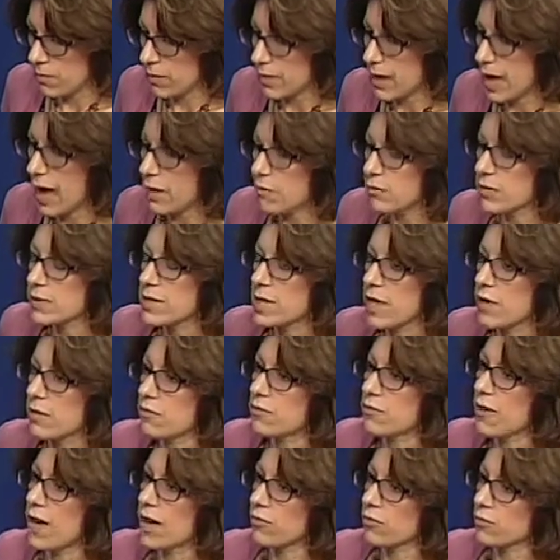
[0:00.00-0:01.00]
that was that
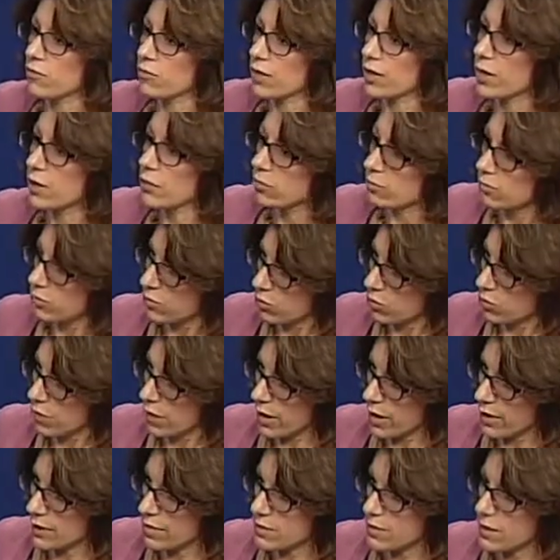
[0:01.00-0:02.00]
fat-free
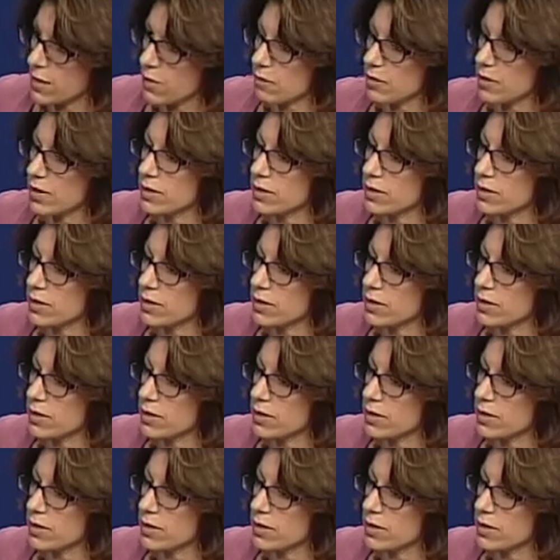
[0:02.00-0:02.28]
craze that right.